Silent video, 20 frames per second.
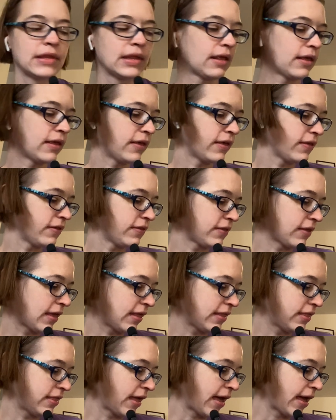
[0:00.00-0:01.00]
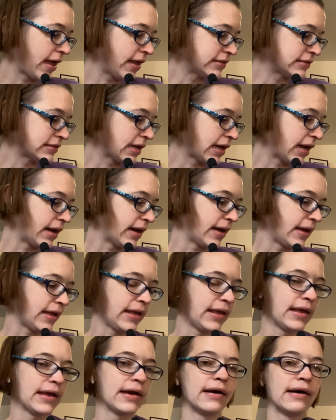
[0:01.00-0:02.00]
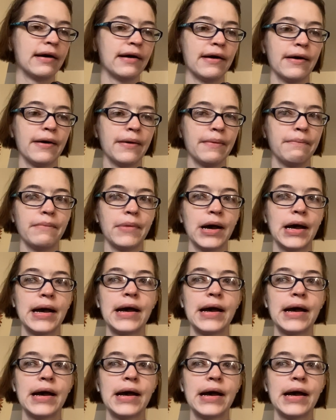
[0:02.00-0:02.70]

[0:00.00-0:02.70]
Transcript: is that I am